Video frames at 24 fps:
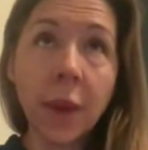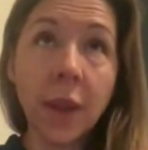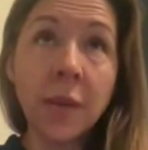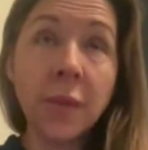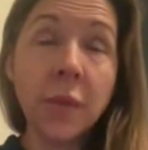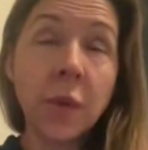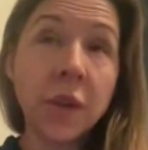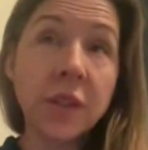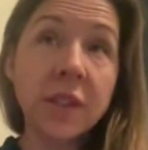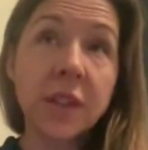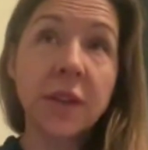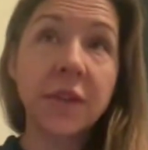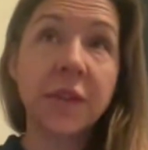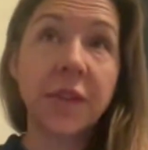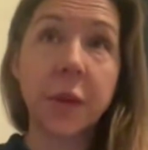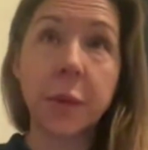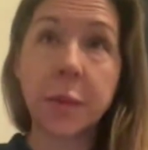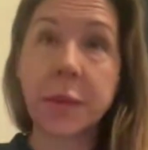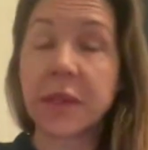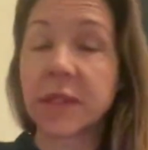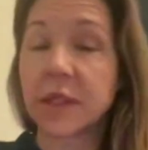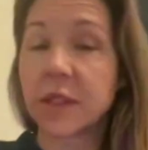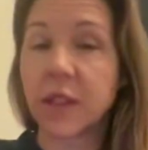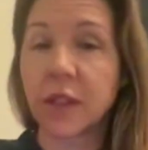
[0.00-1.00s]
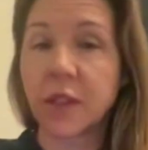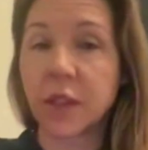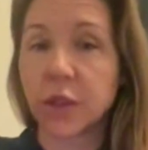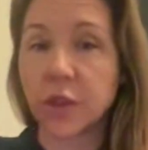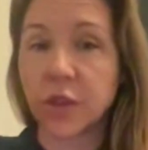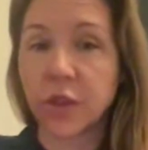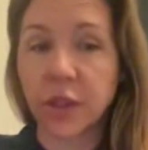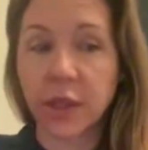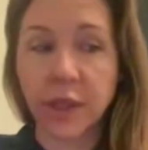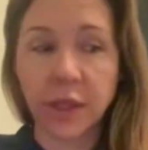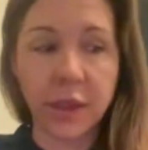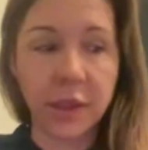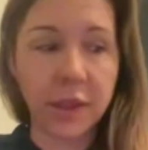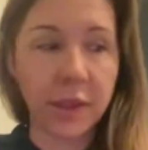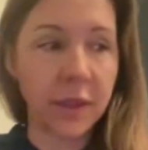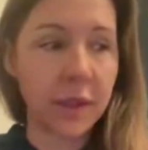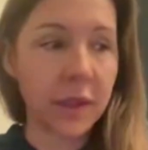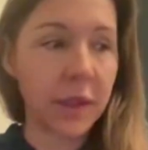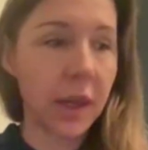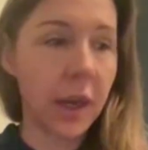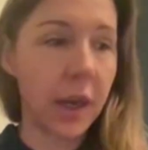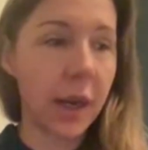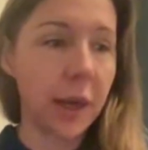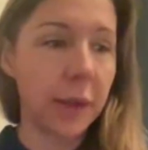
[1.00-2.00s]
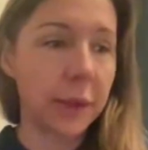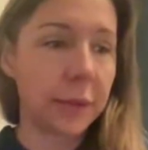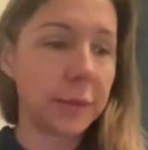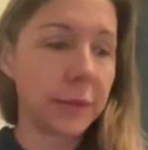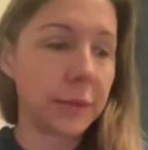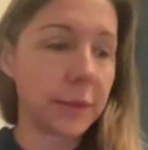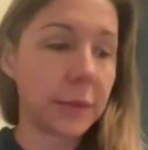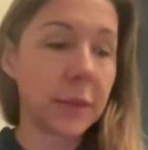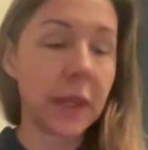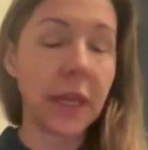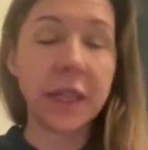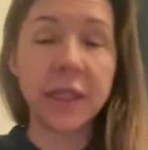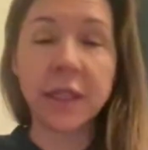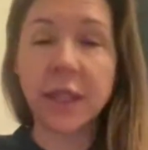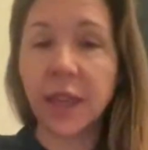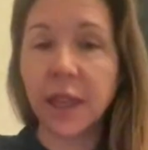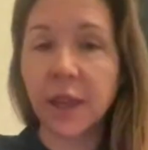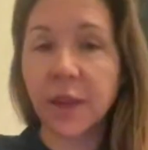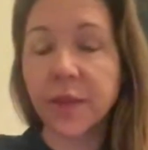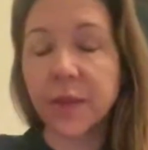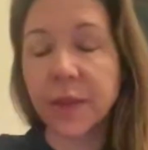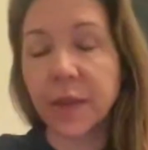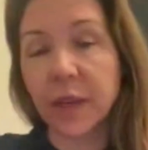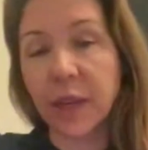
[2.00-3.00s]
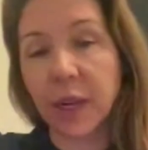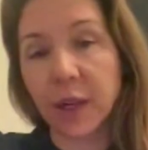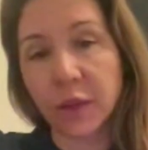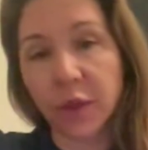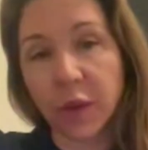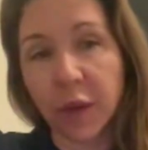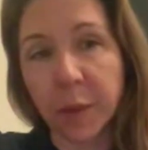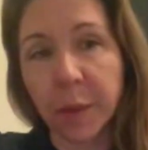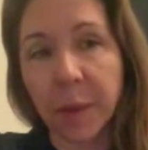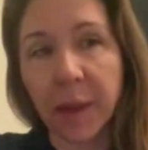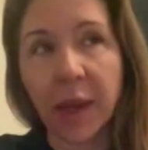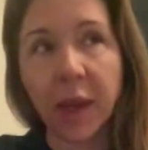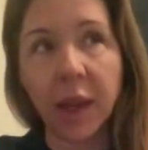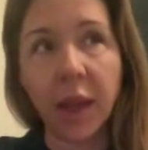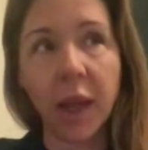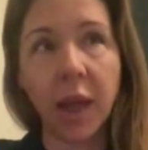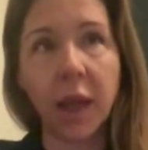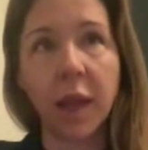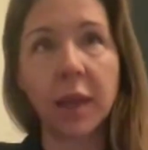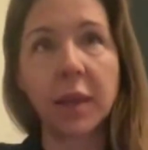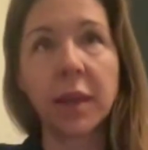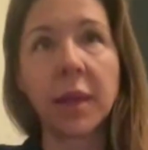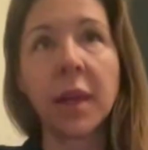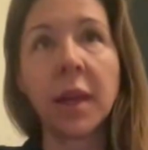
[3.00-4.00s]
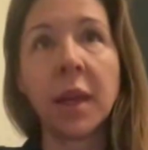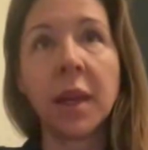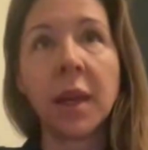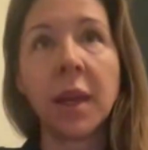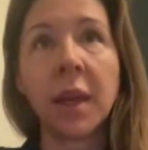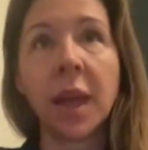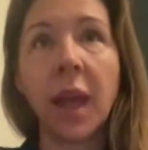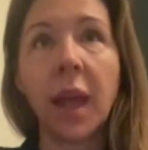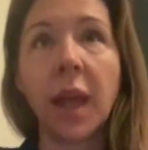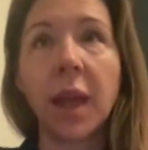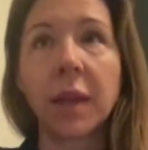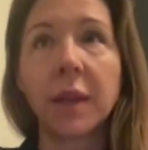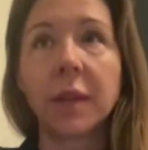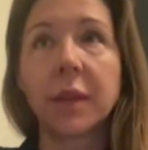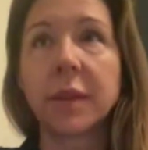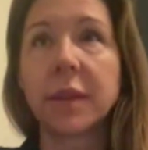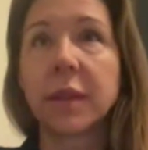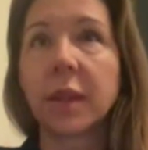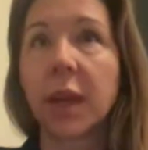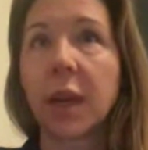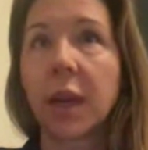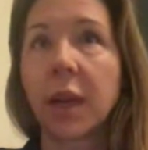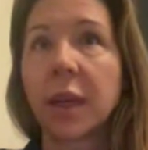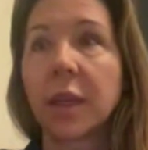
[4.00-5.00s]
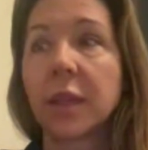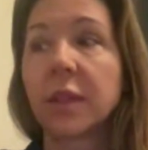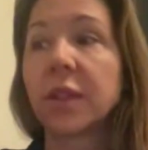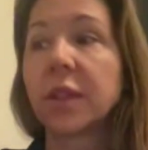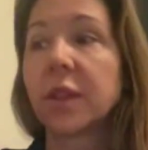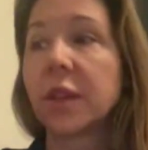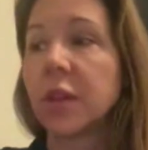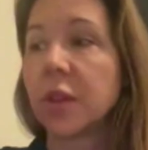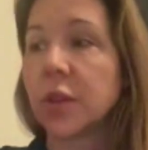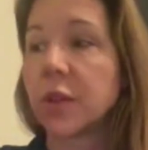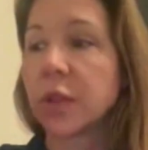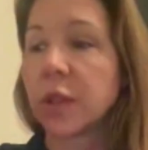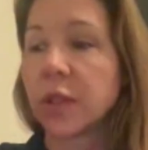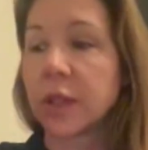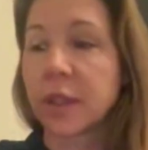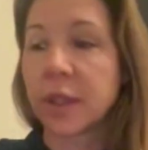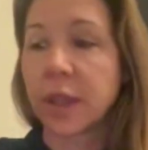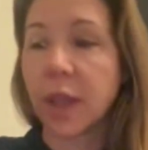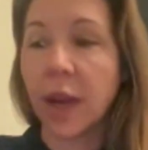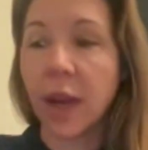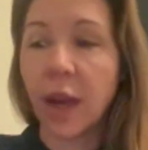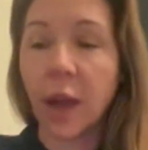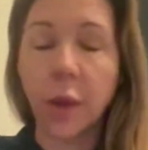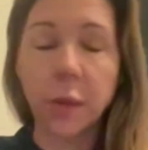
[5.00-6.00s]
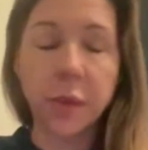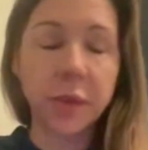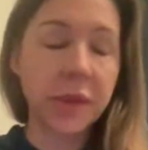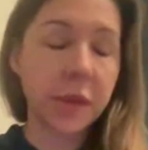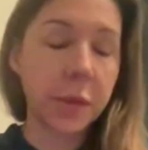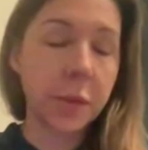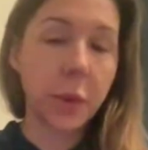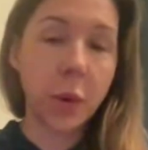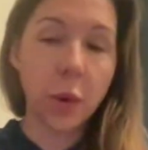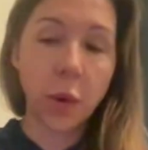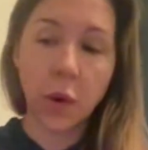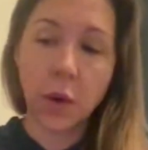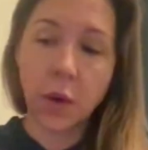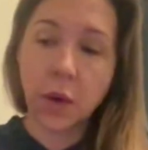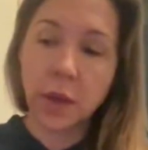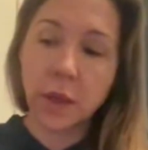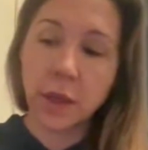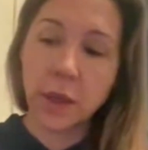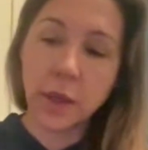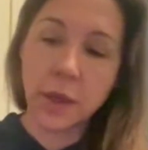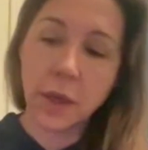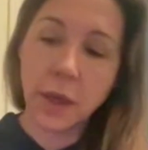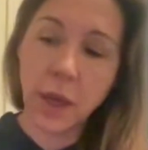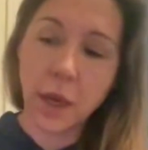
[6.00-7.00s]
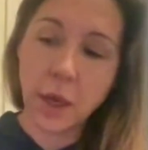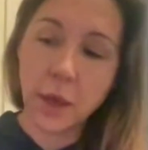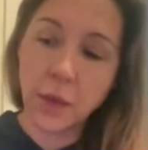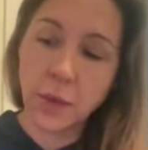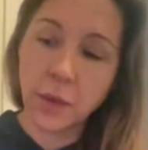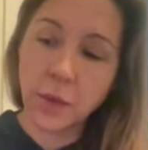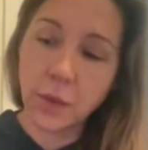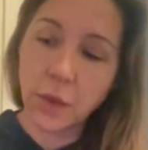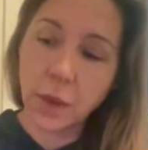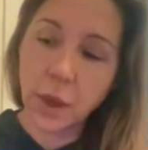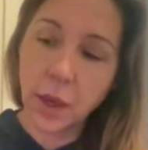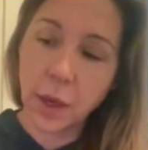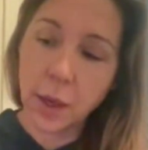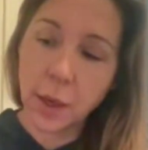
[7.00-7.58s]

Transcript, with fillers: I've worked at film institutions like TIFF and Tribeca and institutions that help support and